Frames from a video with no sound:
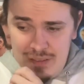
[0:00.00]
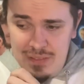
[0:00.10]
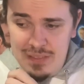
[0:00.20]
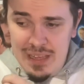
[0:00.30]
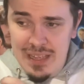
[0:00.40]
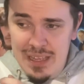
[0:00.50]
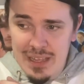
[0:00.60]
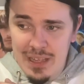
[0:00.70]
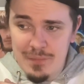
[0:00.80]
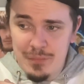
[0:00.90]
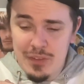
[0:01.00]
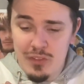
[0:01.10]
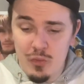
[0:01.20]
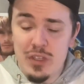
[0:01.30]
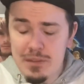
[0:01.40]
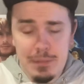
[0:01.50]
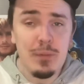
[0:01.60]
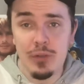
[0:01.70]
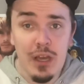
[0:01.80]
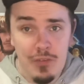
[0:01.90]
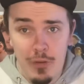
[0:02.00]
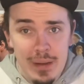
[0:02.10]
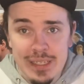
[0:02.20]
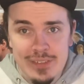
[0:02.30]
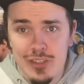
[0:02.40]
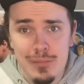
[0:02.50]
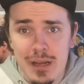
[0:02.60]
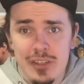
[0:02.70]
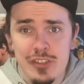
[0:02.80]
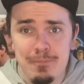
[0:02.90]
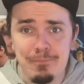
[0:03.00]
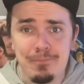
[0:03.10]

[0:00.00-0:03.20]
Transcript: that the reason people love Hermione so much